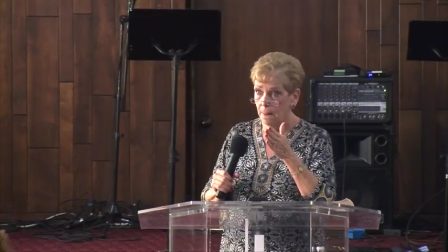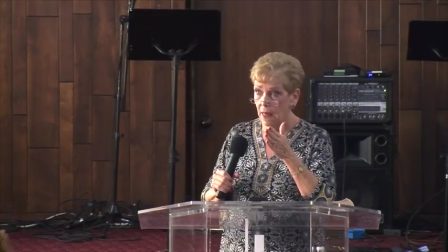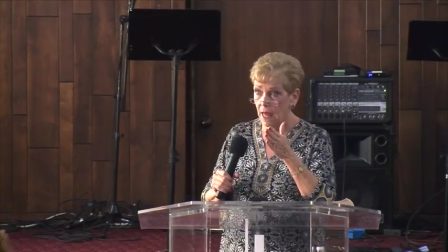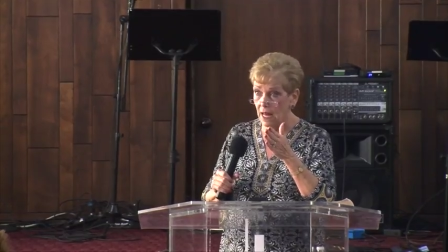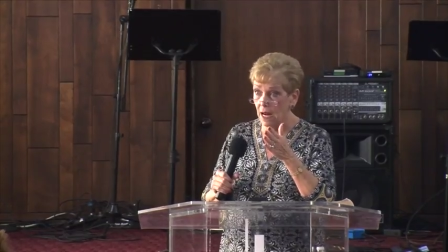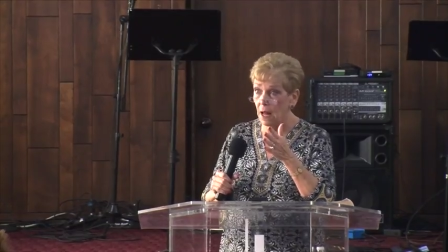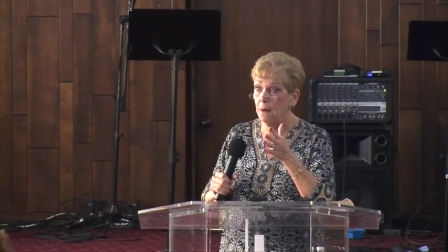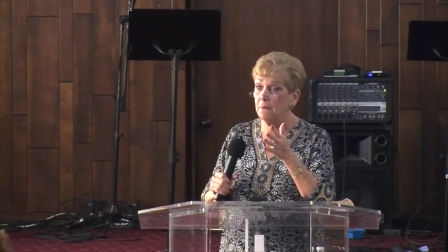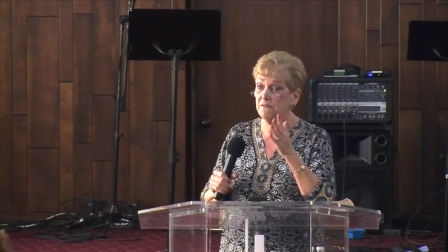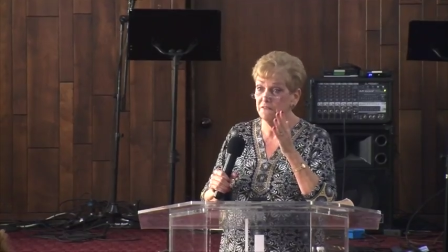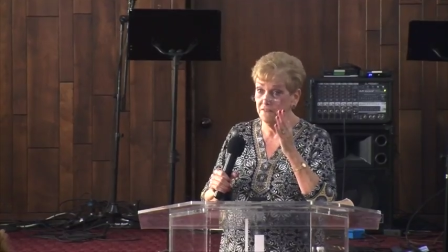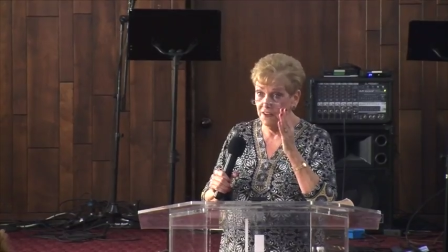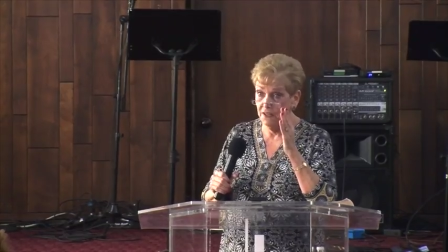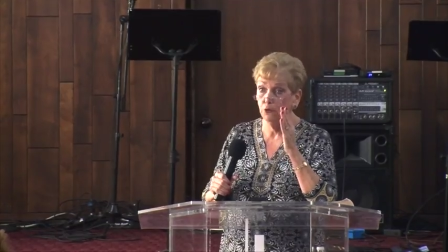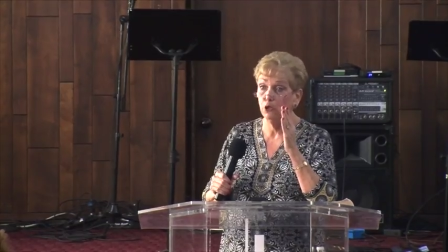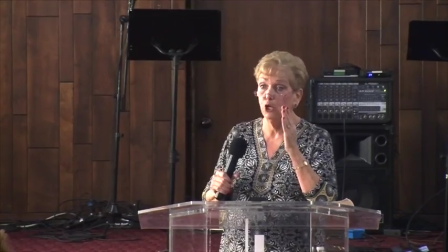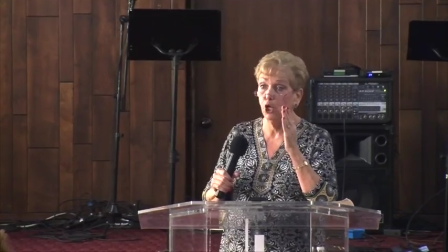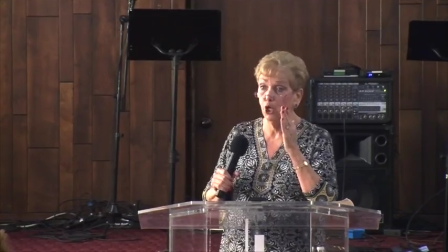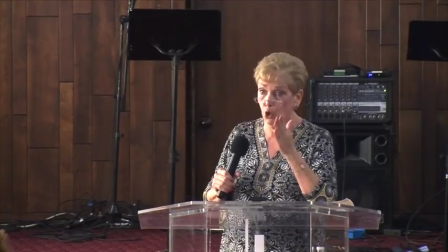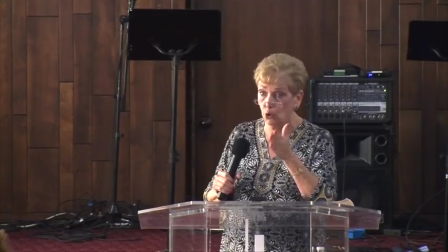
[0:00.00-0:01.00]
and I'm
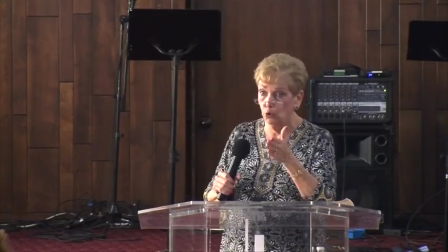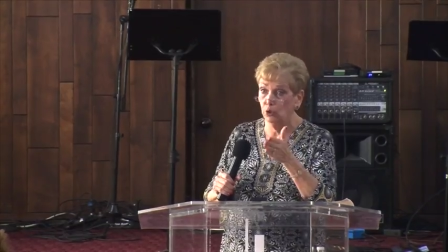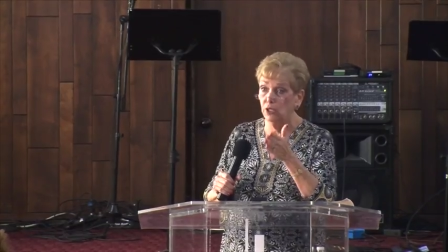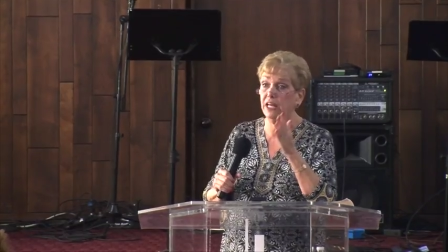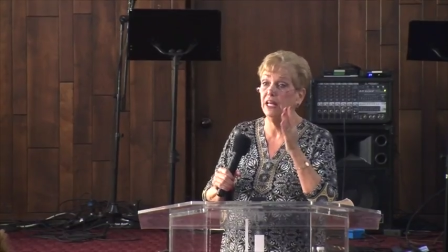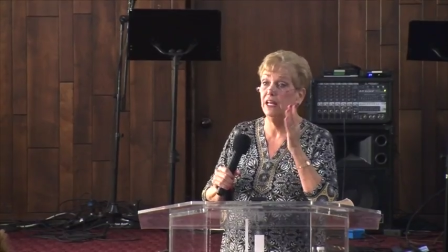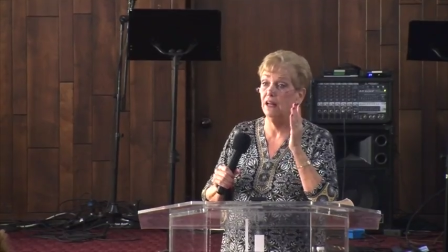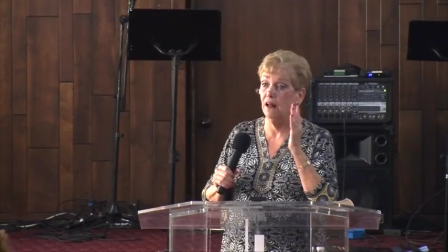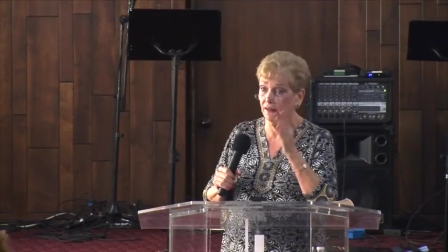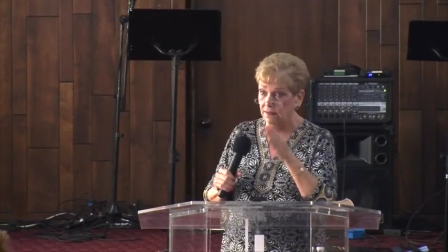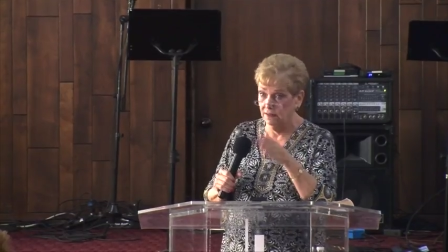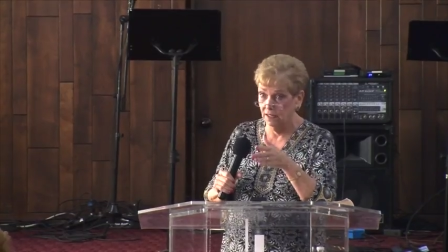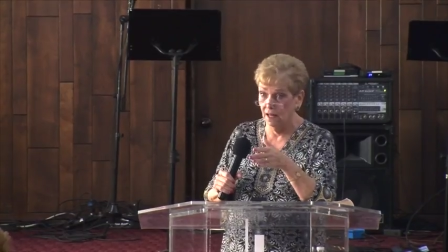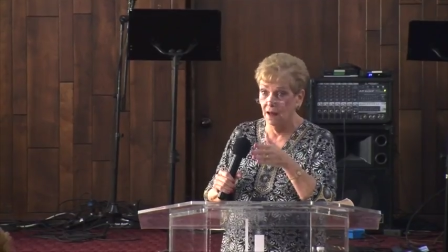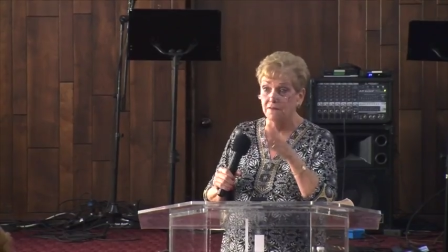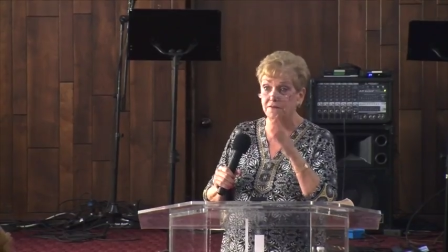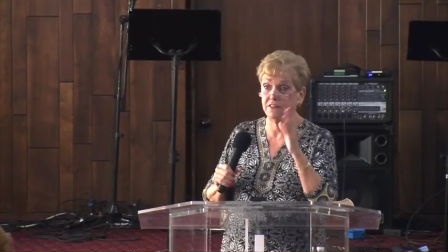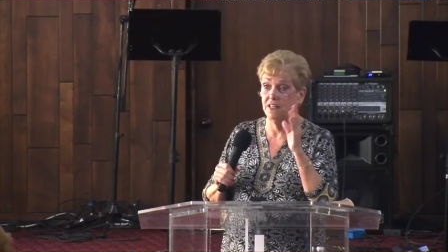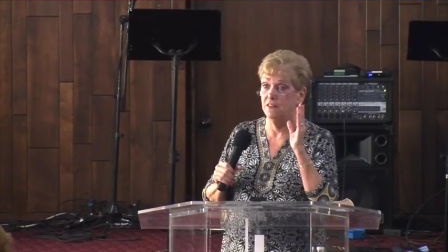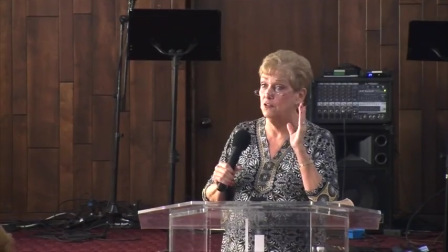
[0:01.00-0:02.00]
feeling lonely and
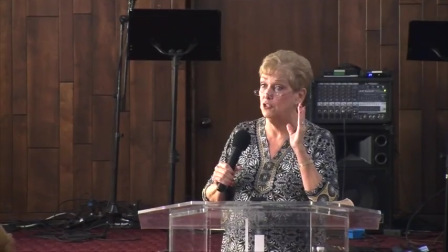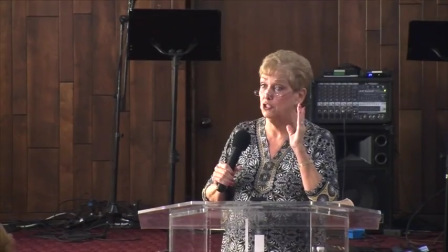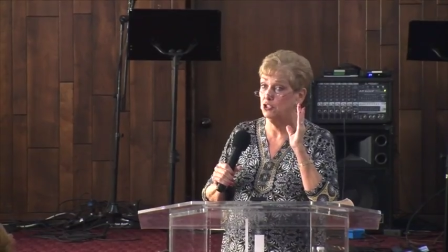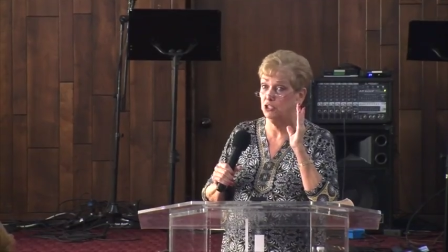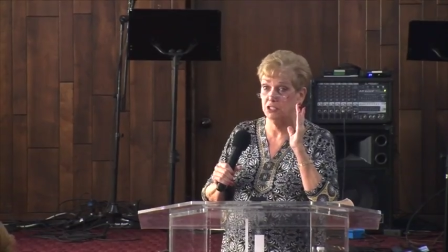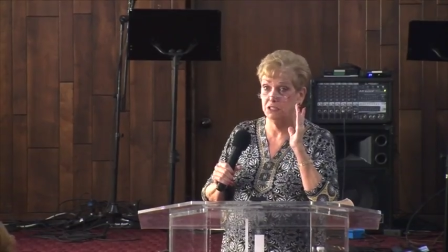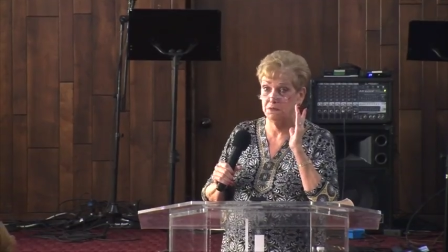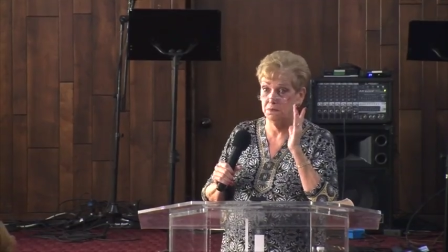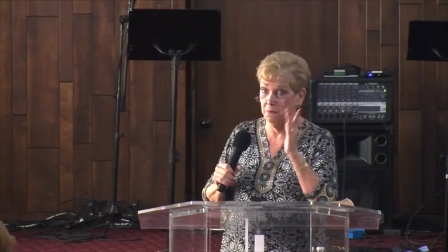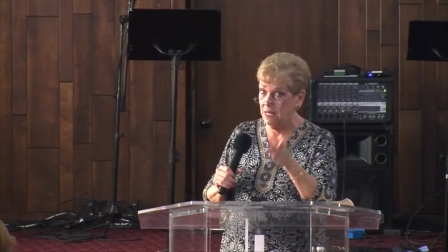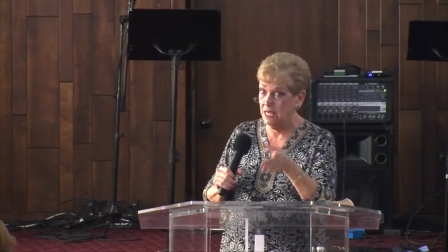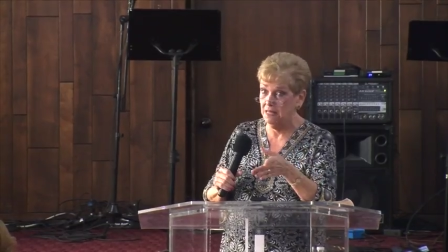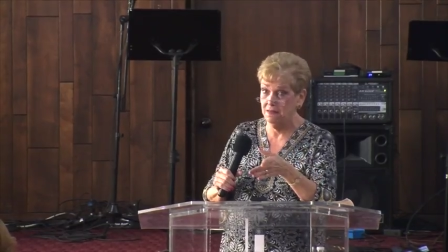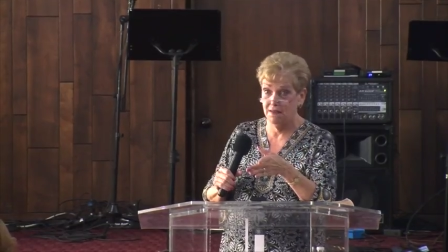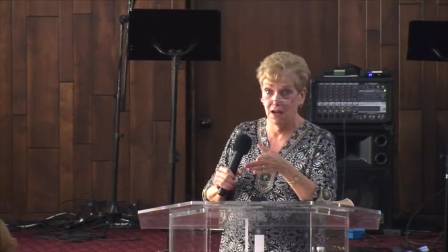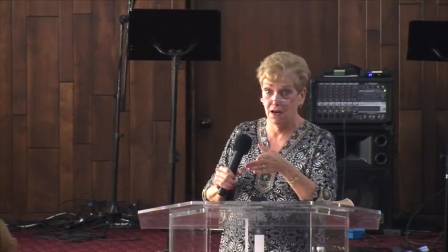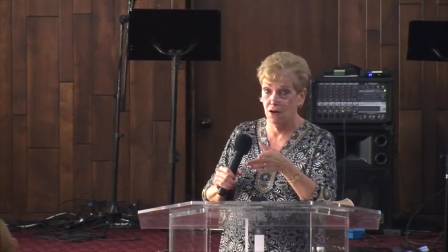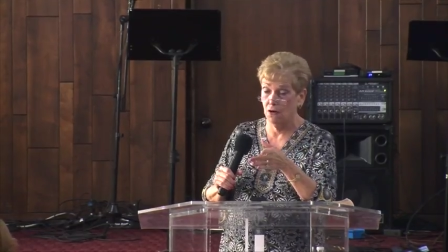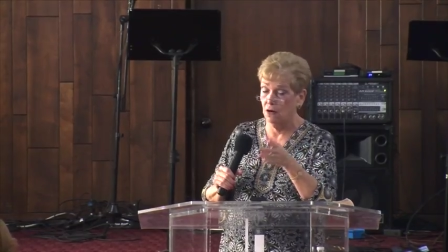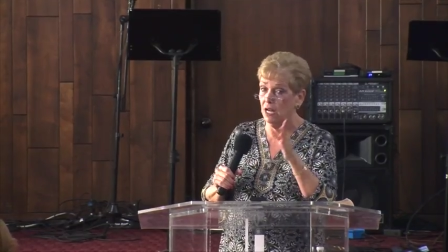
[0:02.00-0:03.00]
unloved and it's just me
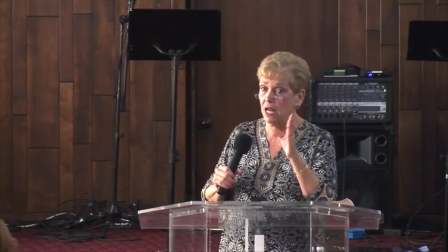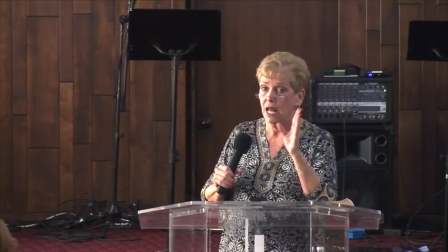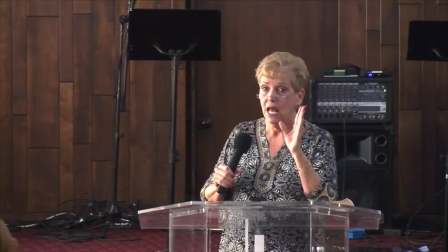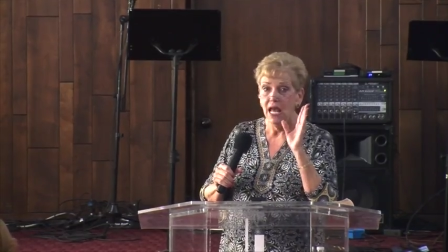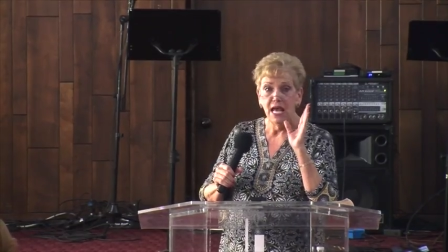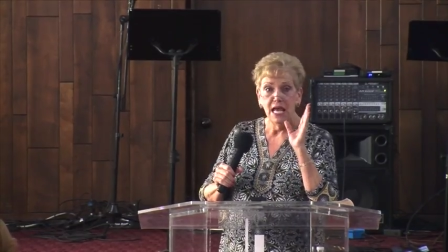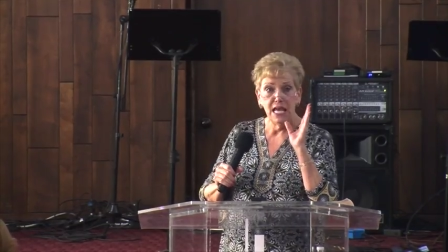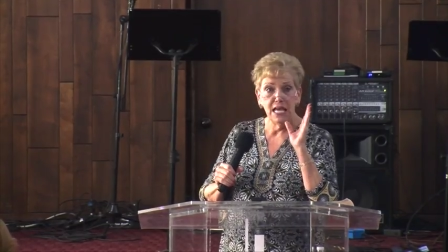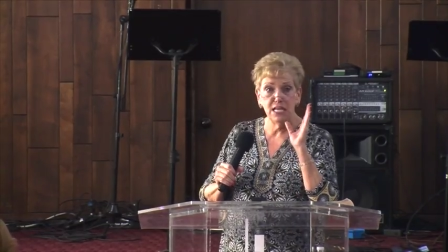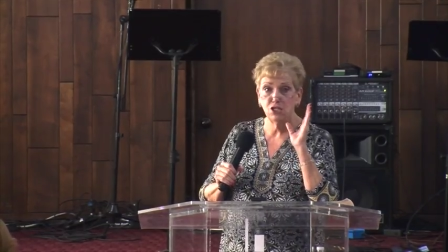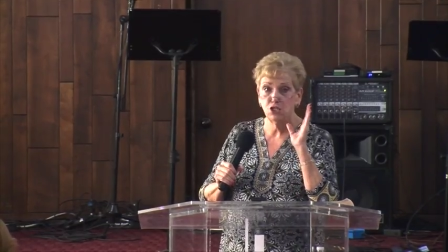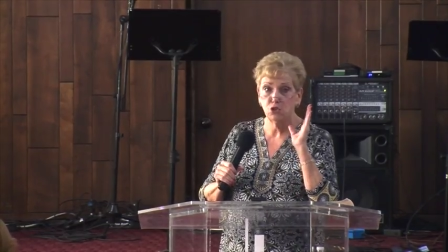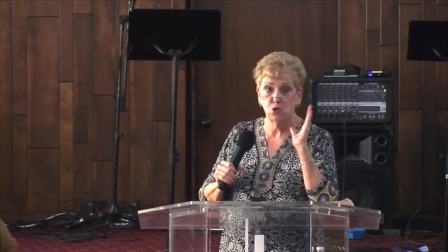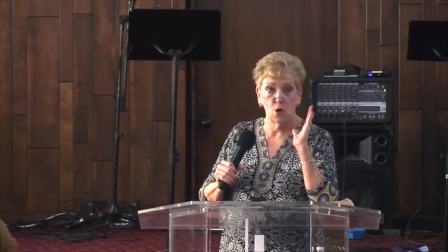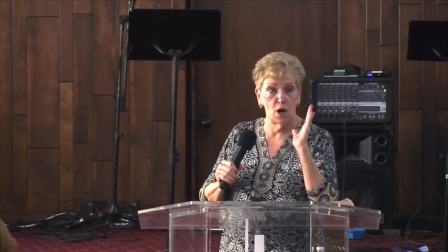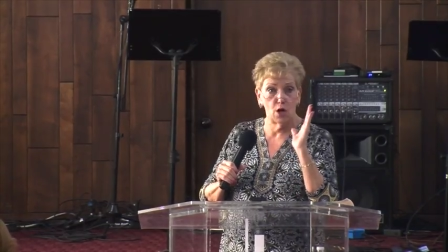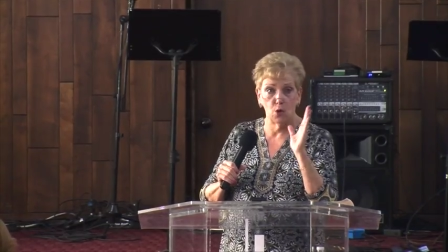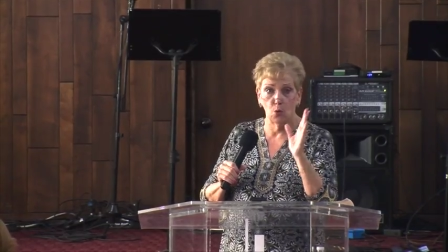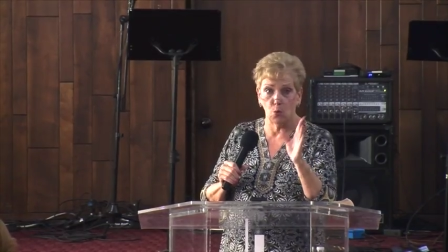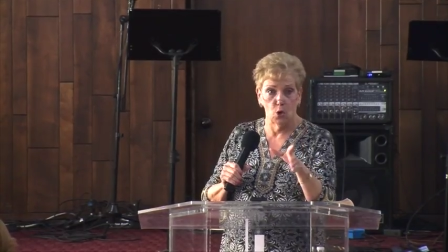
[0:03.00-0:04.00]
there and he's
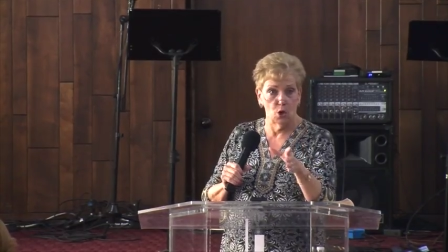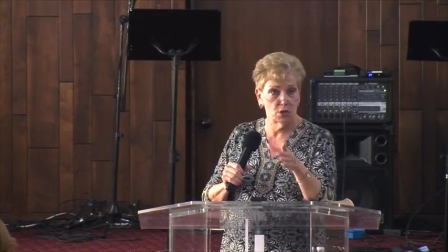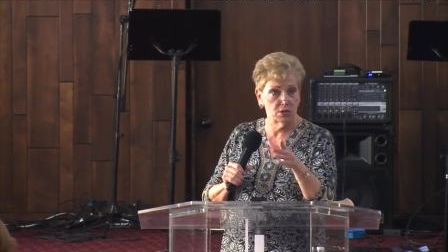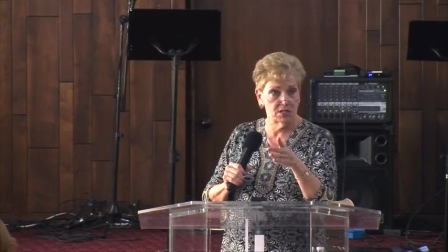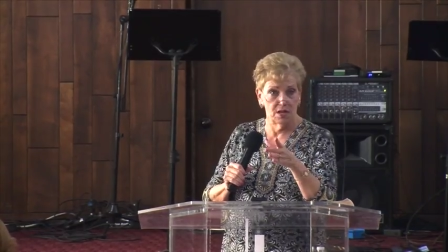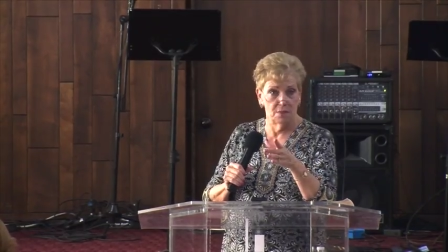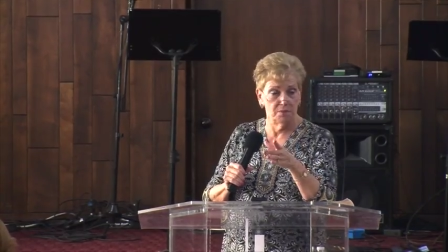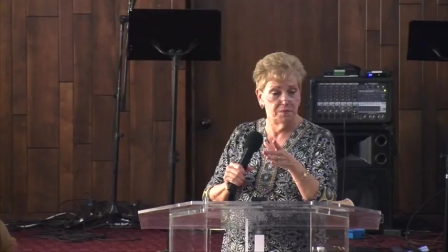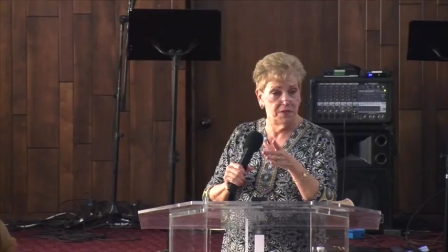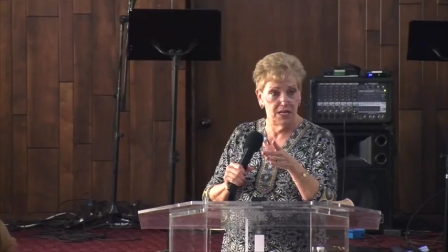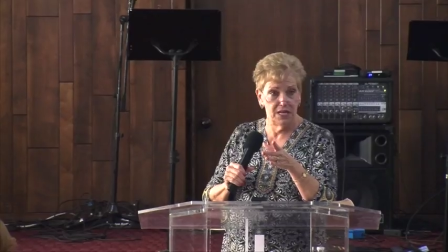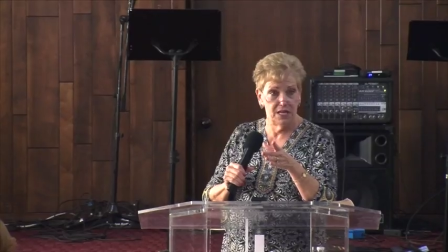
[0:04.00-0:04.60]
trying to work something